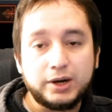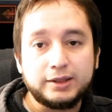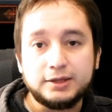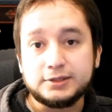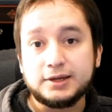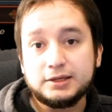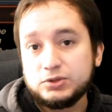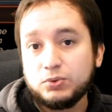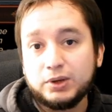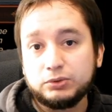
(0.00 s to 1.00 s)
this in case
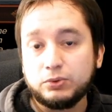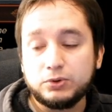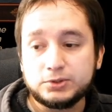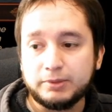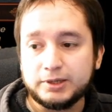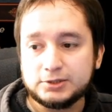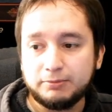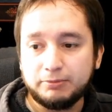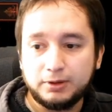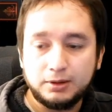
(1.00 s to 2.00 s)
you want to customize
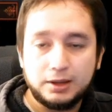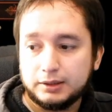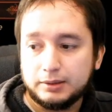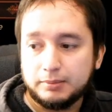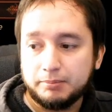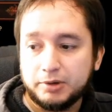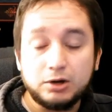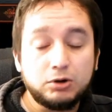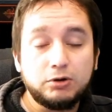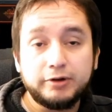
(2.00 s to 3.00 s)
something. But I'll
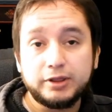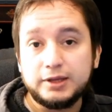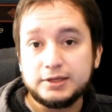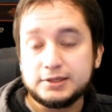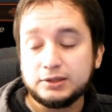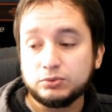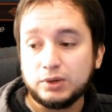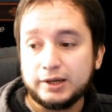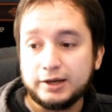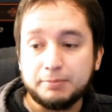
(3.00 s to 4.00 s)
go over this into
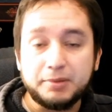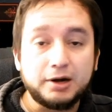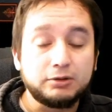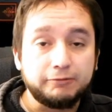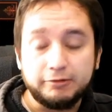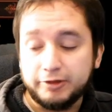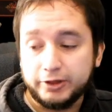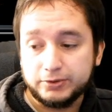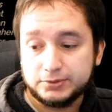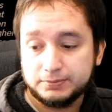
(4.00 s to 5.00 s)
a later part of the videos.